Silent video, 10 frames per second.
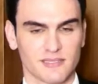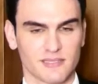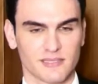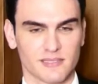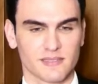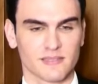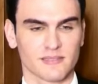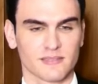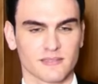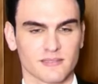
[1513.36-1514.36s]

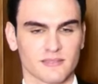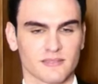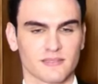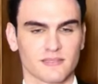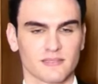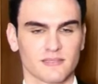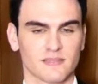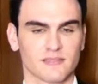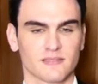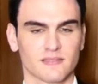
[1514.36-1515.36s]

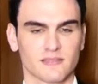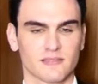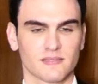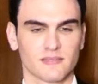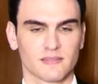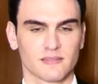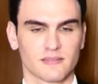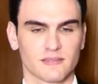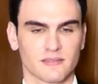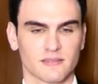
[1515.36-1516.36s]

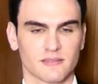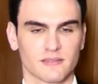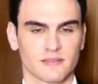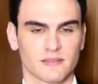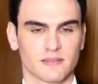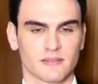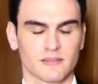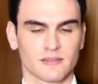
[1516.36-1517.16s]
The person shown says nothing.